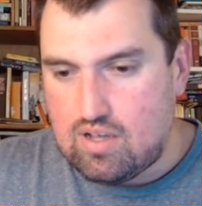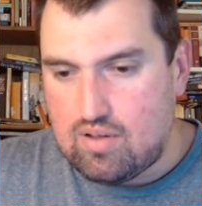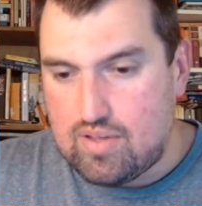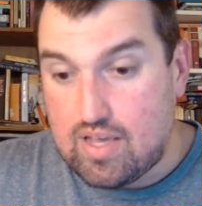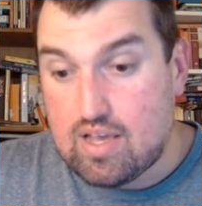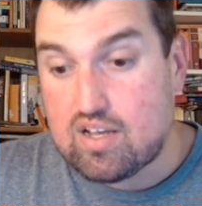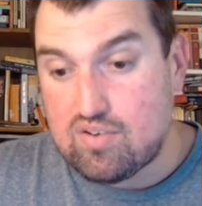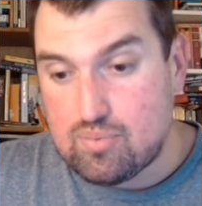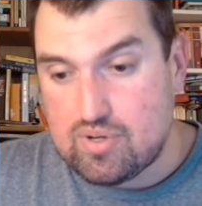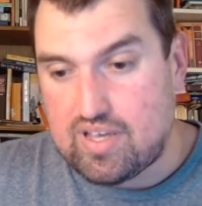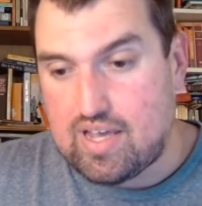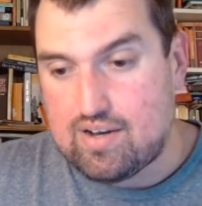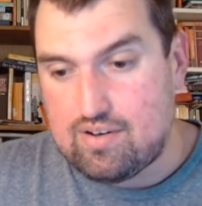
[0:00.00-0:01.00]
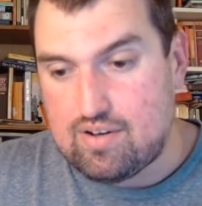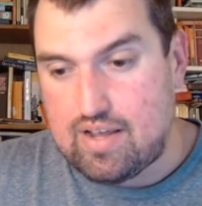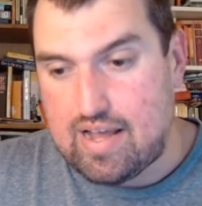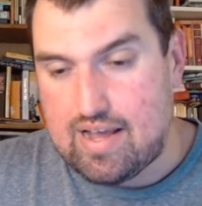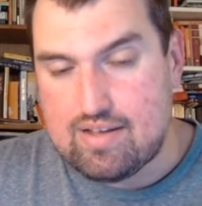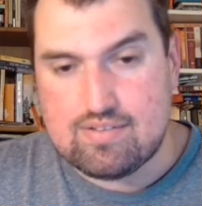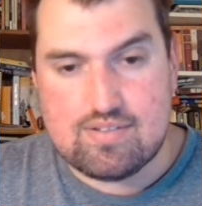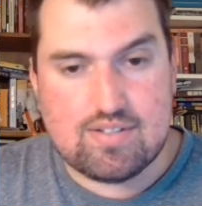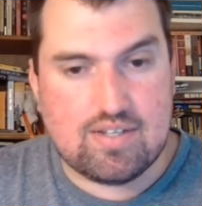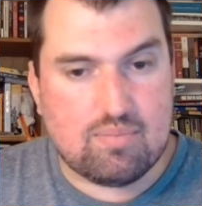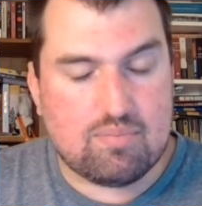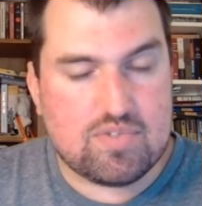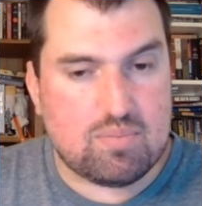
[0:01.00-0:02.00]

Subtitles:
Yeah, Government of Canada has some